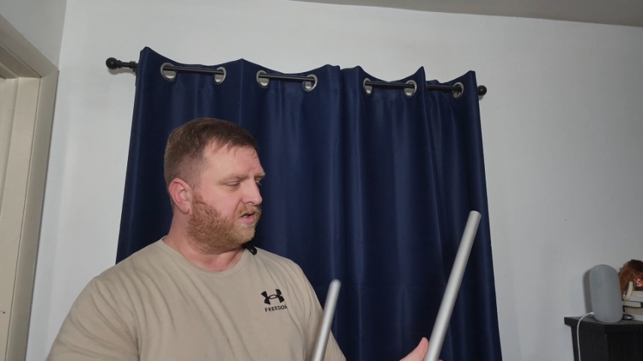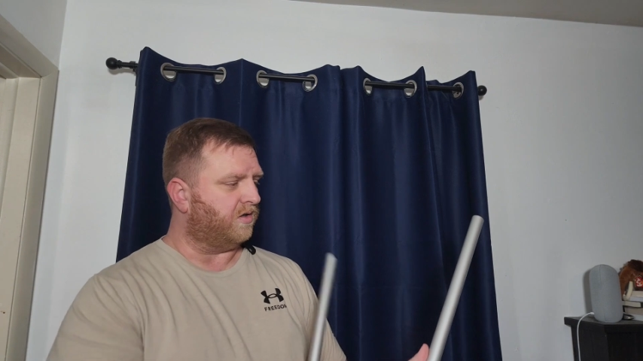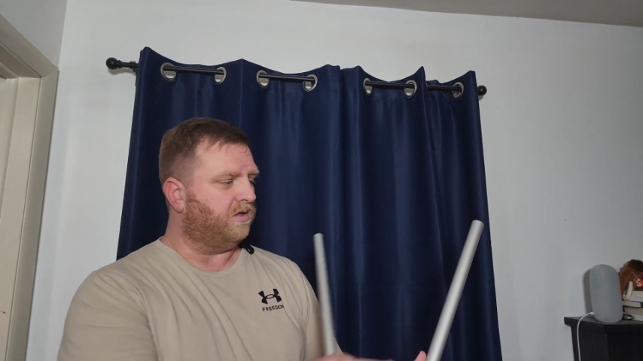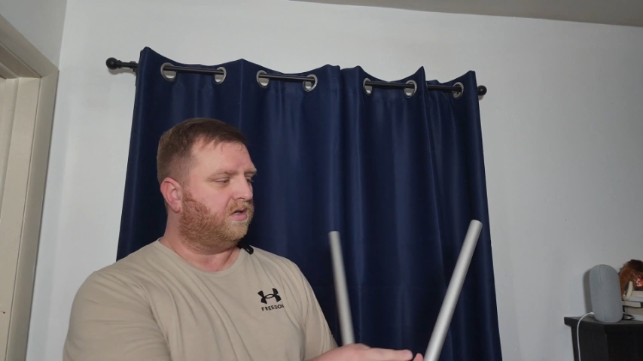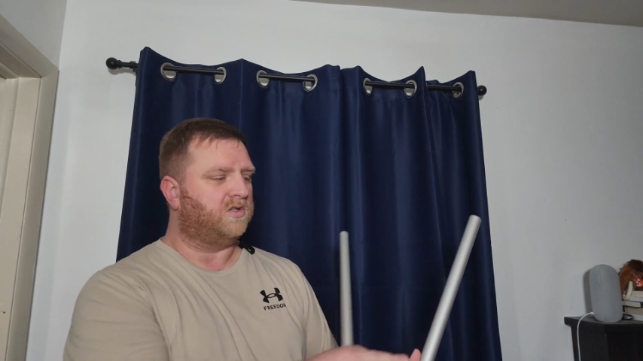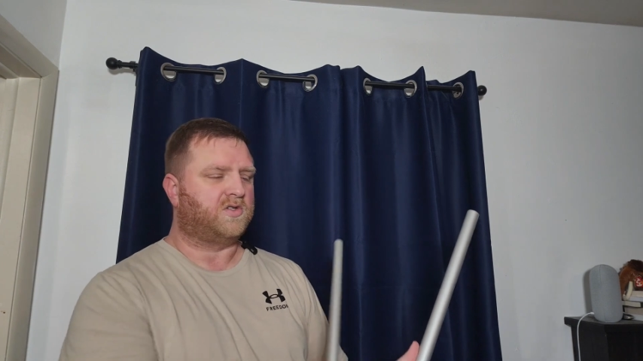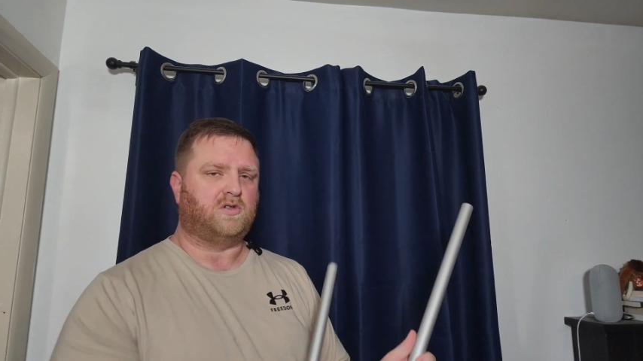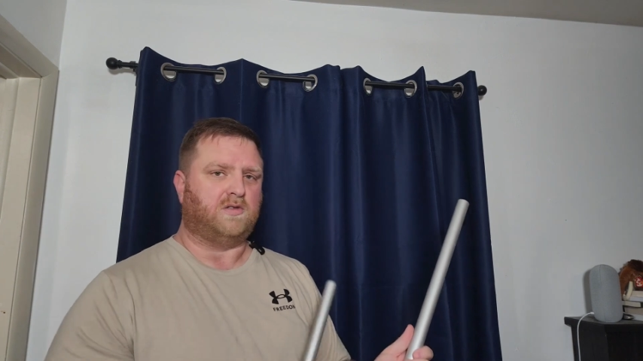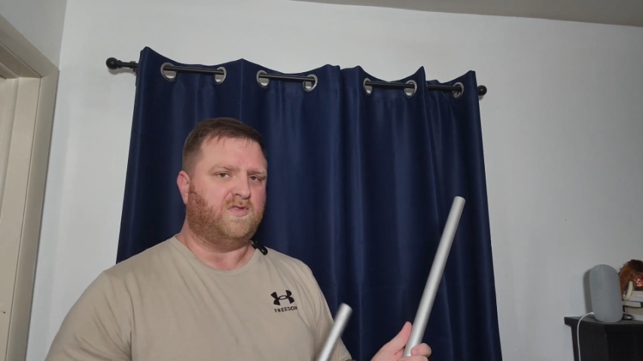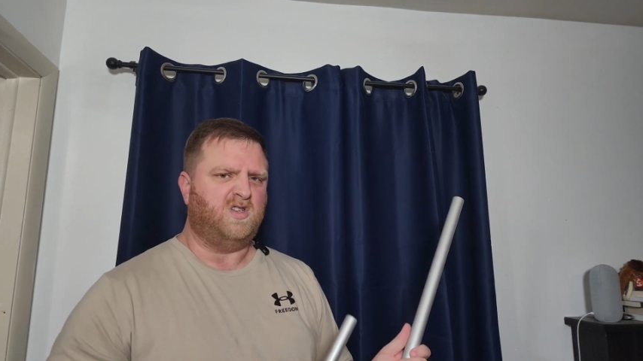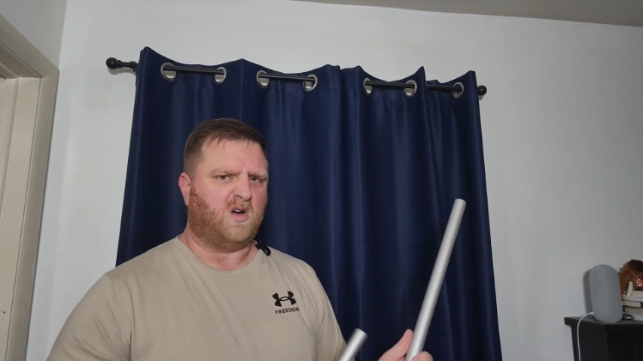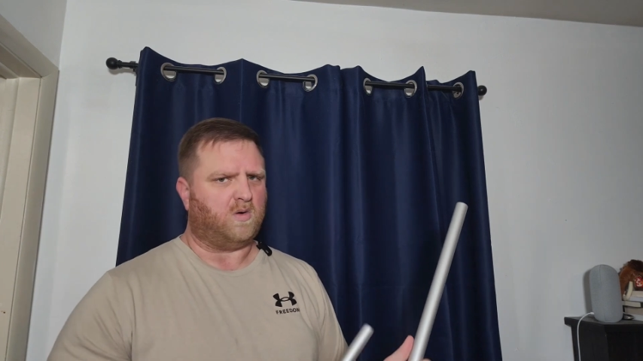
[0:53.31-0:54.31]
So you can sort
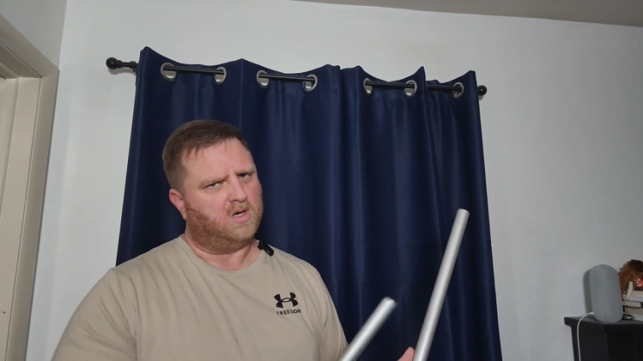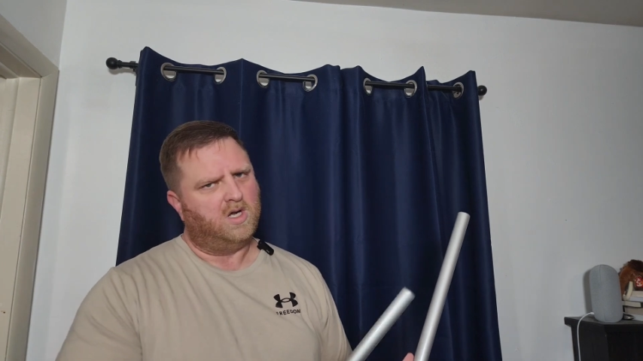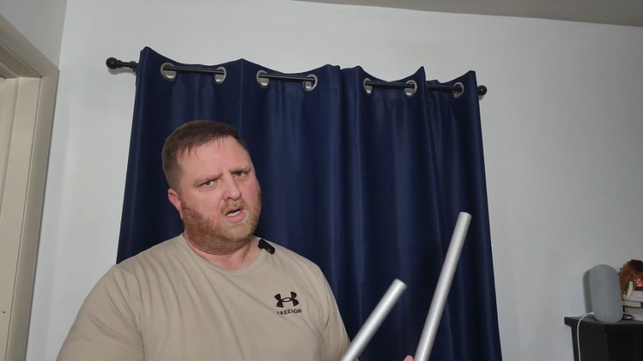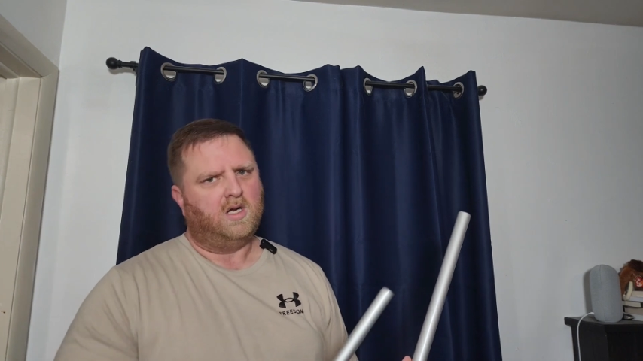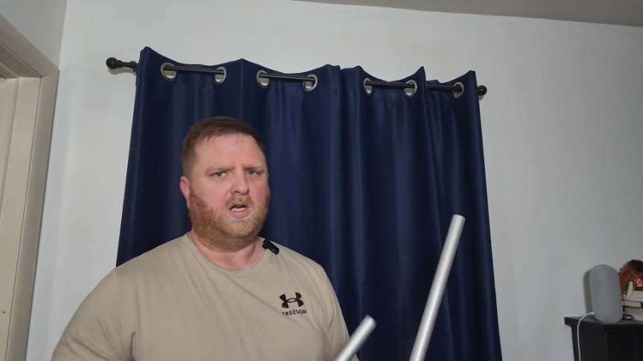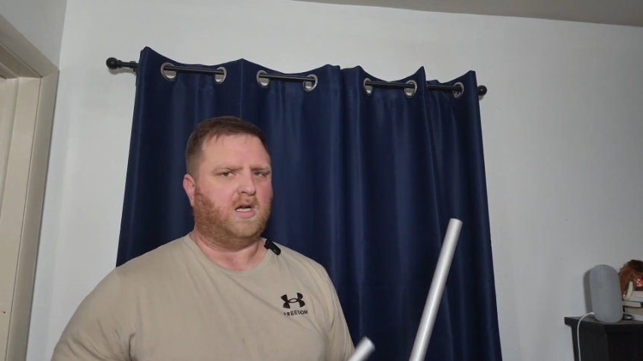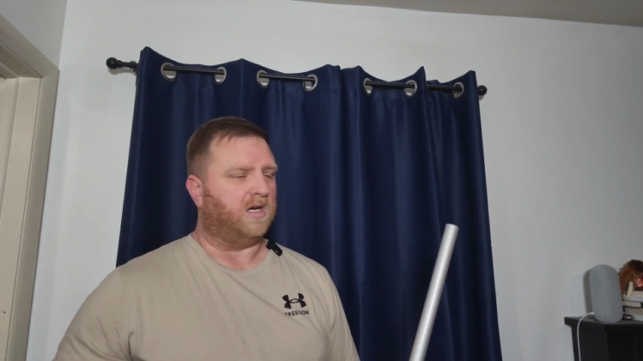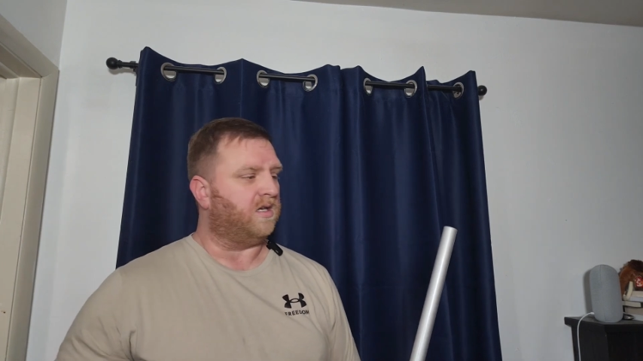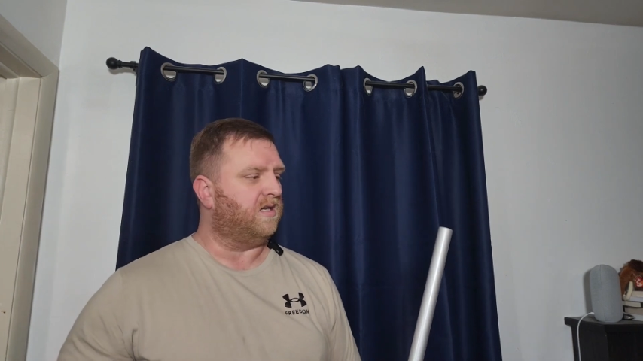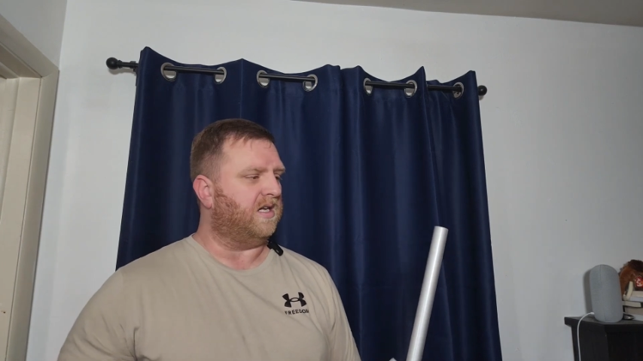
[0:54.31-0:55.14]
of, you know, uh,